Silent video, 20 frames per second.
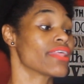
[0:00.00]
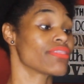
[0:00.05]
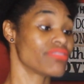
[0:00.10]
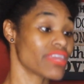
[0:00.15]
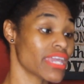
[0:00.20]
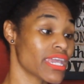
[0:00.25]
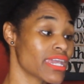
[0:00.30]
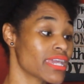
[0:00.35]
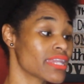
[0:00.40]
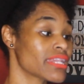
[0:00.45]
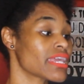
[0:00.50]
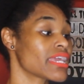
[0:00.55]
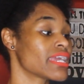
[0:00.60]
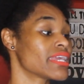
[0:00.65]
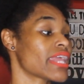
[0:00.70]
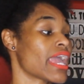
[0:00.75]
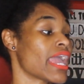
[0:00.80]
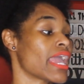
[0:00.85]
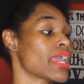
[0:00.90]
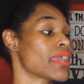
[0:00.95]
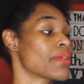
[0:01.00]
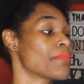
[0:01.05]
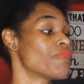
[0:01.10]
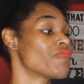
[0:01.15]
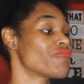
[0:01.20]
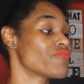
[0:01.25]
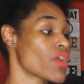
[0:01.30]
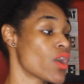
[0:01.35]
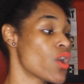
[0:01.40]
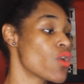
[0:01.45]
Then in
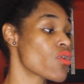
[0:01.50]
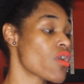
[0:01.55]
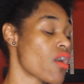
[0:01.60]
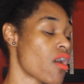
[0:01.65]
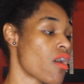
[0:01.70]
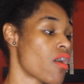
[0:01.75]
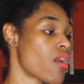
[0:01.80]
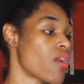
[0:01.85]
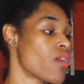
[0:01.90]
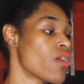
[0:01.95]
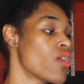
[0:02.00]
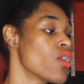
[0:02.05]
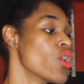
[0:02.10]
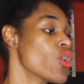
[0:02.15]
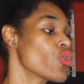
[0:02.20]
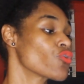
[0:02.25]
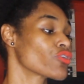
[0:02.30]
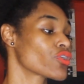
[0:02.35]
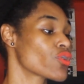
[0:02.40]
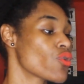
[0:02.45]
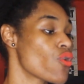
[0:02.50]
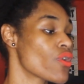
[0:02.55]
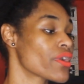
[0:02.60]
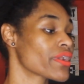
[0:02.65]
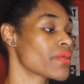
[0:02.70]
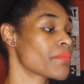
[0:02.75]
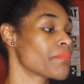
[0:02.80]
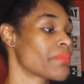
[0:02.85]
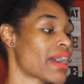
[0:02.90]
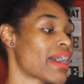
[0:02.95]
a phone call
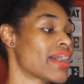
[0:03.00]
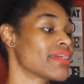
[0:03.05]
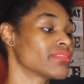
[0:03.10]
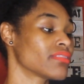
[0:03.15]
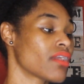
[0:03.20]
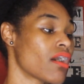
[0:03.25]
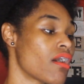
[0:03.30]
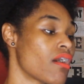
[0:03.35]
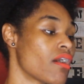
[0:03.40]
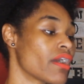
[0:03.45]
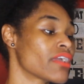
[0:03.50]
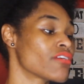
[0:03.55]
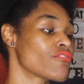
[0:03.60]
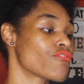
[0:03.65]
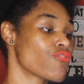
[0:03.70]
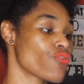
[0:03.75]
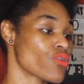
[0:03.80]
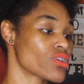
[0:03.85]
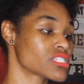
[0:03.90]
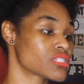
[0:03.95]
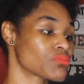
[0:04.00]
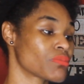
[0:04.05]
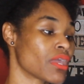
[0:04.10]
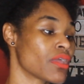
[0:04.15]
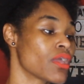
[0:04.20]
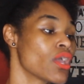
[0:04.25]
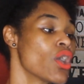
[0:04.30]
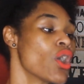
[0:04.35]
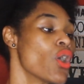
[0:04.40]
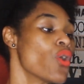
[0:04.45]
recorded by law
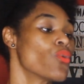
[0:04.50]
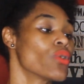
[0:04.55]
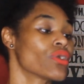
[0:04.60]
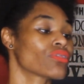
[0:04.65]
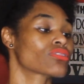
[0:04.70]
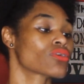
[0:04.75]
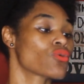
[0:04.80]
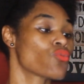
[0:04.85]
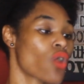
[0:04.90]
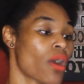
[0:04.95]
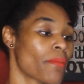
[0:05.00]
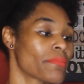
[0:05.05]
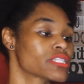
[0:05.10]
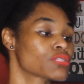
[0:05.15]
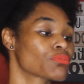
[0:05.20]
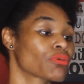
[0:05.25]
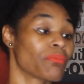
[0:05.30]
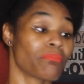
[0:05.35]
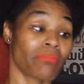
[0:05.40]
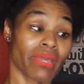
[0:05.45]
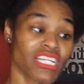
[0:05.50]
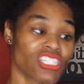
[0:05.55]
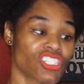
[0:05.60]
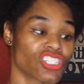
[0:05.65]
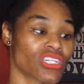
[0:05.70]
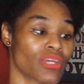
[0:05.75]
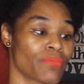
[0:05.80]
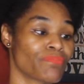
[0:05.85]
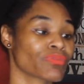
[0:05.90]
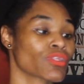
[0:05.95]
enforcement with the woman's
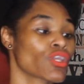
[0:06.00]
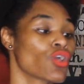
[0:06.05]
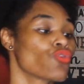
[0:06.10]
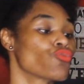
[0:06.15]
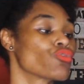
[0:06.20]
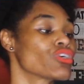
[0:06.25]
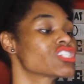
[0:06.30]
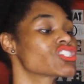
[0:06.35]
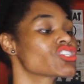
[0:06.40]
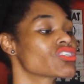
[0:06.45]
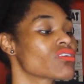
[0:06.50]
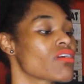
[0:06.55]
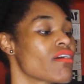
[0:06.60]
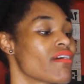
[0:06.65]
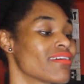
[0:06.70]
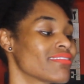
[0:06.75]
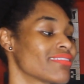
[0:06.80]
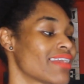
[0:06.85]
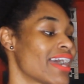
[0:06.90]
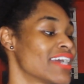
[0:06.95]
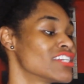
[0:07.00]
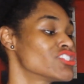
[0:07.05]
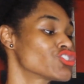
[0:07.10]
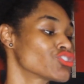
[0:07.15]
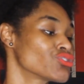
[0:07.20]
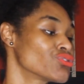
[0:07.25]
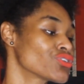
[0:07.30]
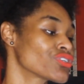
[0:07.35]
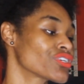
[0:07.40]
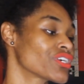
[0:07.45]
permission, Richard Arline
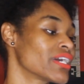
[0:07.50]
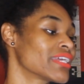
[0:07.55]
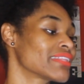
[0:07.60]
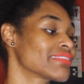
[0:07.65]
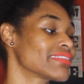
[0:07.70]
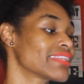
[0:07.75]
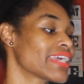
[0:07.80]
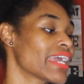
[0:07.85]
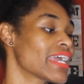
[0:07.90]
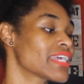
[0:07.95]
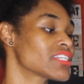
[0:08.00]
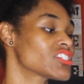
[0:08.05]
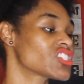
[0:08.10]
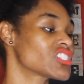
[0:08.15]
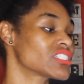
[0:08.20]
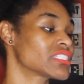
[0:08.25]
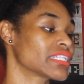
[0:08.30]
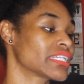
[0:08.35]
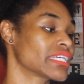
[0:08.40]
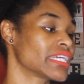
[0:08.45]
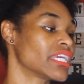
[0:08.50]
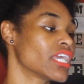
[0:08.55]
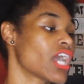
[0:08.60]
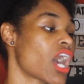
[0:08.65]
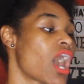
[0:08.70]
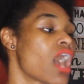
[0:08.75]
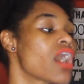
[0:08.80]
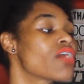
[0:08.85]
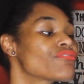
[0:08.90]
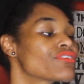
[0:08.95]
Junior allegedly
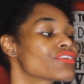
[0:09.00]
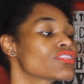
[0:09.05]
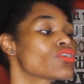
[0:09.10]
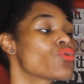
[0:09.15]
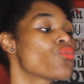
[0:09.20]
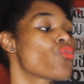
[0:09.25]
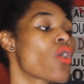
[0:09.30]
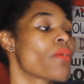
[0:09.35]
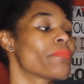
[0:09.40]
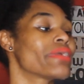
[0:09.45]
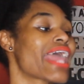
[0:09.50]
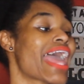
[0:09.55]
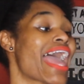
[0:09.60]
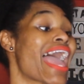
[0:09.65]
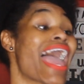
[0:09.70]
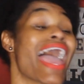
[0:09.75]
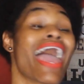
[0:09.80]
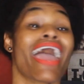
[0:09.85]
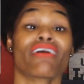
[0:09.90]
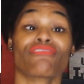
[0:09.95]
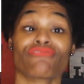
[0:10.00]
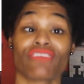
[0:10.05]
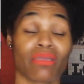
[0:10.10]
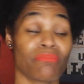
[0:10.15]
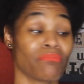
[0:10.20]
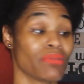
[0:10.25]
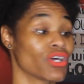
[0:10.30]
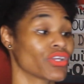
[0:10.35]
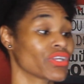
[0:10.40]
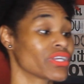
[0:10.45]
offered the woman half
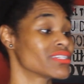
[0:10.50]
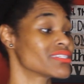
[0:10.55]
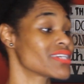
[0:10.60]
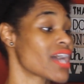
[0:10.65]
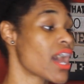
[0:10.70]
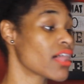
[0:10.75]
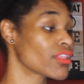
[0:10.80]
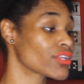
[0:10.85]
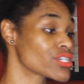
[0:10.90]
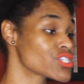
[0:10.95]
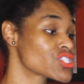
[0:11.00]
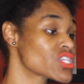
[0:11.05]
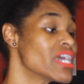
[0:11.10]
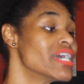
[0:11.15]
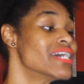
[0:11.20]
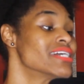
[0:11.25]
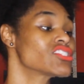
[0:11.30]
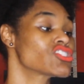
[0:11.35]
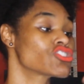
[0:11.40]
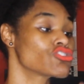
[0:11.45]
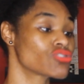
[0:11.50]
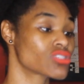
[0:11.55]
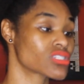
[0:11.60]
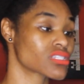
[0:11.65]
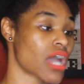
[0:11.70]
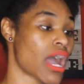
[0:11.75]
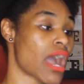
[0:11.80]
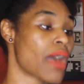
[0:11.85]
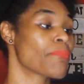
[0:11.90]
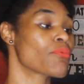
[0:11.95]
a million dollars to
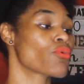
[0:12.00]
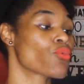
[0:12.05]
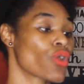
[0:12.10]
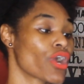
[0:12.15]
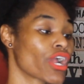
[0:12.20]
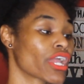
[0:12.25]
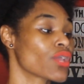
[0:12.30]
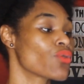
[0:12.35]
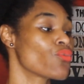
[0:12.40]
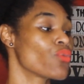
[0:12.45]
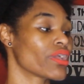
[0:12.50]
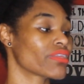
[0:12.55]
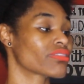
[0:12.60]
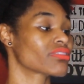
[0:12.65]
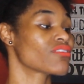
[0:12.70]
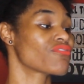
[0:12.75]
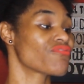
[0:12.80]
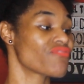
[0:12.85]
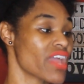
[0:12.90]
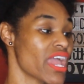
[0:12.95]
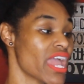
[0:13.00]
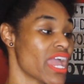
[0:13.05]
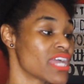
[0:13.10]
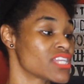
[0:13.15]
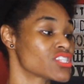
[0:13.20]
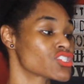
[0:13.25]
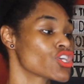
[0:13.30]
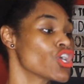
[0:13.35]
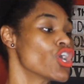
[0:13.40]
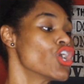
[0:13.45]
stop working with the
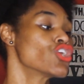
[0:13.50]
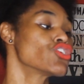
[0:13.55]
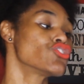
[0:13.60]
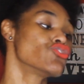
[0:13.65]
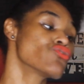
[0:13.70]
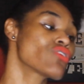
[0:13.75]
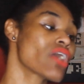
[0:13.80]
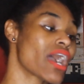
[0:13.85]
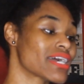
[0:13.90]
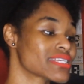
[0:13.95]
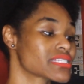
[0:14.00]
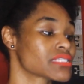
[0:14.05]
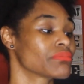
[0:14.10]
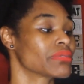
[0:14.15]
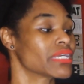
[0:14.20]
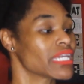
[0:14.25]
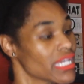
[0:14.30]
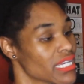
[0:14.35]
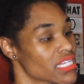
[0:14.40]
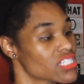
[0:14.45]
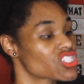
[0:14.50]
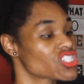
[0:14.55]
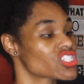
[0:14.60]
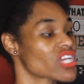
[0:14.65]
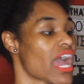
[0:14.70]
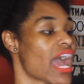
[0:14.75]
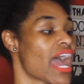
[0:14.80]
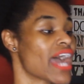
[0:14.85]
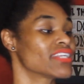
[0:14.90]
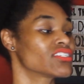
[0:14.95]
feds. You got some
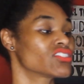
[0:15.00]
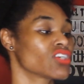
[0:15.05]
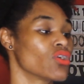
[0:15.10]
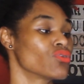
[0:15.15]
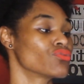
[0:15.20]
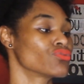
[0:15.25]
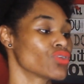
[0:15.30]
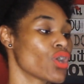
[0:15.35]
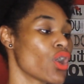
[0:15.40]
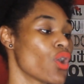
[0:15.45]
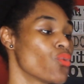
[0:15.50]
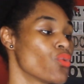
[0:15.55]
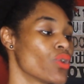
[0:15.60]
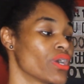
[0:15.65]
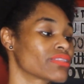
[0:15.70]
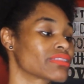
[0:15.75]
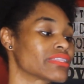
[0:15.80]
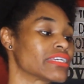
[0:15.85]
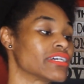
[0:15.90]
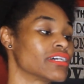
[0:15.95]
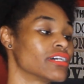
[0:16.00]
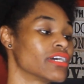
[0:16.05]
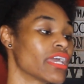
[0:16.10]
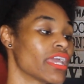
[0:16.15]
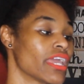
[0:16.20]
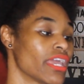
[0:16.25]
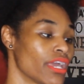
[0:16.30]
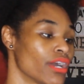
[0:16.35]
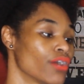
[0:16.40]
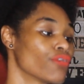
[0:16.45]
ish, I don't know what
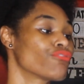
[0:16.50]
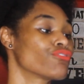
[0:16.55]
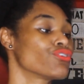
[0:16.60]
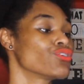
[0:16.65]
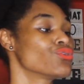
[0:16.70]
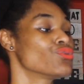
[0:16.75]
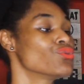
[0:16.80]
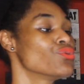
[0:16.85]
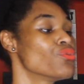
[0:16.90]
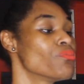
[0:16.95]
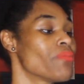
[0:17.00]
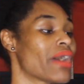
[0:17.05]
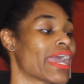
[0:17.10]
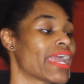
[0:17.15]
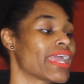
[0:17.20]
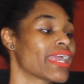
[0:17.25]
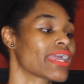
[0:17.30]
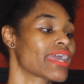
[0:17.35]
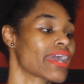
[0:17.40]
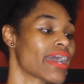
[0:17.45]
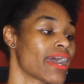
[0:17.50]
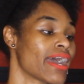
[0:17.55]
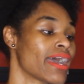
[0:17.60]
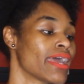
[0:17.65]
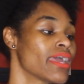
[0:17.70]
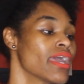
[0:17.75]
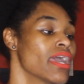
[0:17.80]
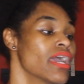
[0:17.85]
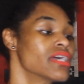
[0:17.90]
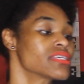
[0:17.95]
the F you might
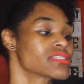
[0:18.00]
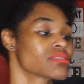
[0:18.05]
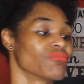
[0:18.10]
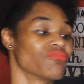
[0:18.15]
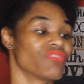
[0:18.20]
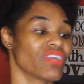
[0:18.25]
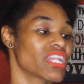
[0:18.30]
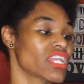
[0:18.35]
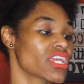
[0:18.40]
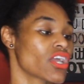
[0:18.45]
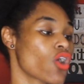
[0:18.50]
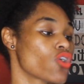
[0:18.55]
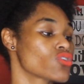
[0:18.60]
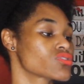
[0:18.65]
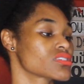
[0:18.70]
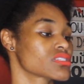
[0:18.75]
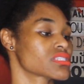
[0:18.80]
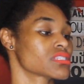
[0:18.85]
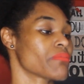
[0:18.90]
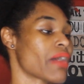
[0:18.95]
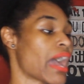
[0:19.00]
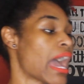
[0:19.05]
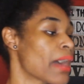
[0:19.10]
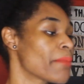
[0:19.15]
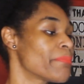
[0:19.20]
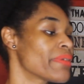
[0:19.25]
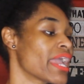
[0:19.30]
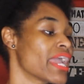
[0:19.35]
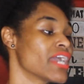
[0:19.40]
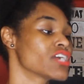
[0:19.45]
got, some videos or some
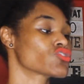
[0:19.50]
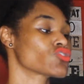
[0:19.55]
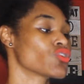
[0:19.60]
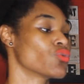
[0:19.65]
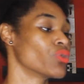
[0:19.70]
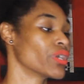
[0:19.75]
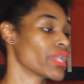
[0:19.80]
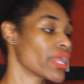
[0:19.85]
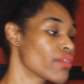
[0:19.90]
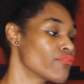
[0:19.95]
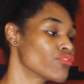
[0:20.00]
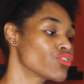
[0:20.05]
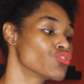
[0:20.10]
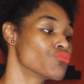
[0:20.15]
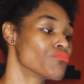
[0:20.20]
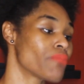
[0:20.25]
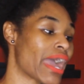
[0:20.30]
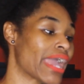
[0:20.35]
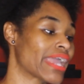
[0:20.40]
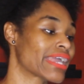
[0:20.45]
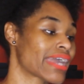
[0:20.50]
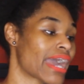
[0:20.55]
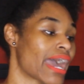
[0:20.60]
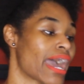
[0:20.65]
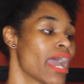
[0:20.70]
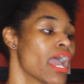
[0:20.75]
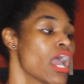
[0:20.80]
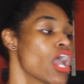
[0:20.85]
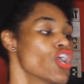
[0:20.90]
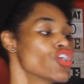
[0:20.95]
iPads or whatever you might
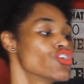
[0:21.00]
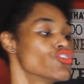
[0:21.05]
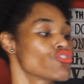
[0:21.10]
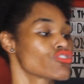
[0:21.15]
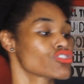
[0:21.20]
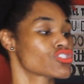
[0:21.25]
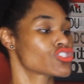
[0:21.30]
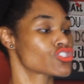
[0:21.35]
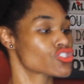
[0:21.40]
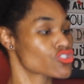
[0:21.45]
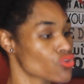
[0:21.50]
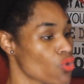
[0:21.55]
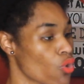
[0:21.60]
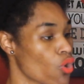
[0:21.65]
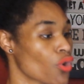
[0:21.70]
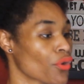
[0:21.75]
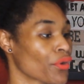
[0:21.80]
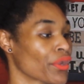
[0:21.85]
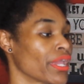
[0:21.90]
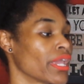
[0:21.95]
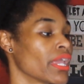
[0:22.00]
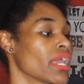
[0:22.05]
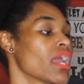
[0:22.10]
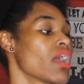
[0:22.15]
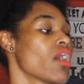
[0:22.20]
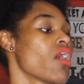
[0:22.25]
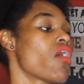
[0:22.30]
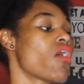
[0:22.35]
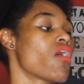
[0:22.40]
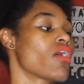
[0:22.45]
got, your story,
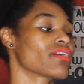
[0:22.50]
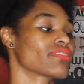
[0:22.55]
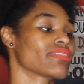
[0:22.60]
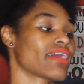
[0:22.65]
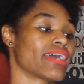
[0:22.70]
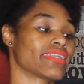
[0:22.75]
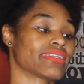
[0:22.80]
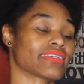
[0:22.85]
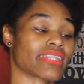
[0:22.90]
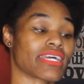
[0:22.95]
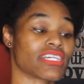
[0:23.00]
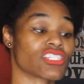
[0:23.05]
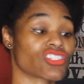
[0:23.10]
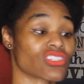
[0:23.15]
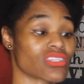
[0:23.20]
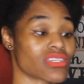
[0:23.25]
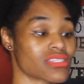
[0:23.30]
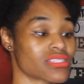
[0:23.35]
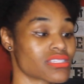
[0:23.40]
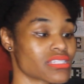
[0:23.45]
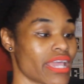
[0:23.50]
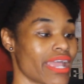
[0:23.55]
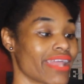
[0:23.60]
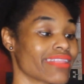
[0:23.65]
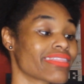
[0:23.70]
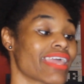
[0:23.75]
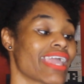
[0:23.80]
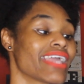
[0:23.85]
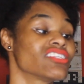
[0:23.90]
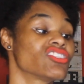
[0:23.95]
Arline allegedly
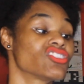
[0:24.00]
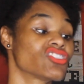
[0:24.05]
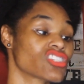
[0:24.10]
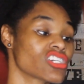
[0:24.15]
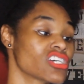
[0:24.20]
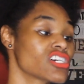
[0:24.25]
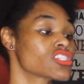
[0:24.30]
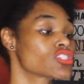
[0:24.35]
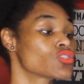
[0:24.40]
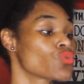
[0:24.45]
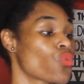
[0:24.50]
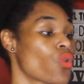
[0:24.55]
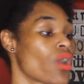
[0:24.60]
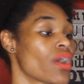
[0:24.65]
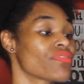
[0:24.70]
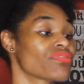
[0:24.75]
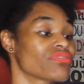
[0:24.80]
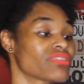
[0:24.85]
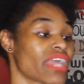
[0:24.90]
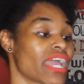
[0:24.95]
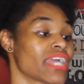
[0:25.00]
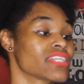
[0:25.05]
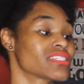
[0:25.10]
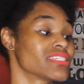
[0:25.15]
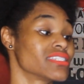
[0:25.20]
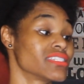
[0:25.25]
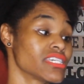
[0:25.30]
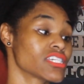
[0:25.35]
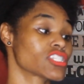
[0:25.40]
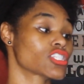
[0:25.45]
said. They just want that
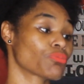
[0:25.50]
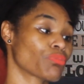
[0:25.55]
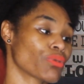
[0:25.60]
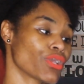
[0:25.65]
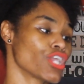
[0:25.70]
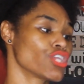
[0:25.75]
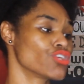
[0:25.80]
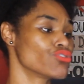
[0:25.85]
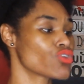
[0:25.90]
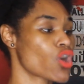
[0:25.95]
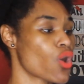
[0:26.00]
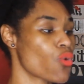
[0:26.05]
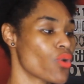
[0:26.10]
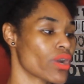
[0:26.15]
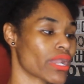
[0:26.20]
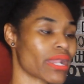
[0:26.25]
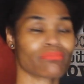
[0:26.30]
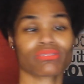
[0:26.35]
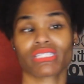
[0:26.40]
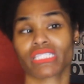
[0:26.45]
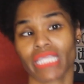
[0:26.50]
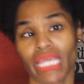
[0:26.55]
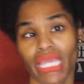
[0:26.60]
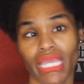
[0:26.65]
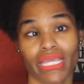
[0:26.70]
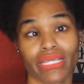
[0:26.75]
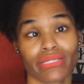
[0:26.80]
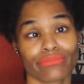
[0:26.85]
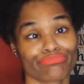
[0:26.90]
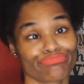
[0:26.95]
to disappear. You know what I'm
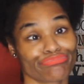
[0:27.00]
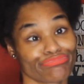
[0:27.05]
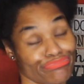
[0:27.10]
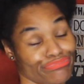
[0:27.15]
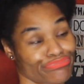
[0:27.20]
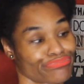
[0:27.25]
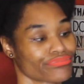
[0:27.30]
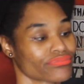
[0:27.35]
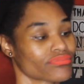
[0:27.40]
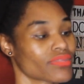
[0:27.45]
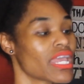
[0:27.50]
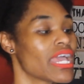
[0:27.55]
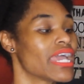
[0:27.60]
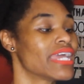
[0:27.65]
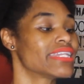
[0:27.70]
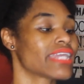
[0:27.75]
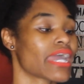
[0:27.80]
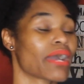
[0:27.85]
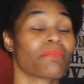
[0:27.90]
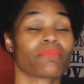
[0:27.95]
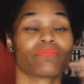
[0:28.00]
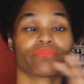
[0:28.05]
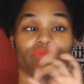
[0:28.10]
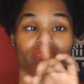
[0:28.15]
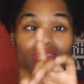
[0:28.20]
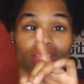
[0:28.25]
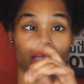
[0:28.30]
saying? Now,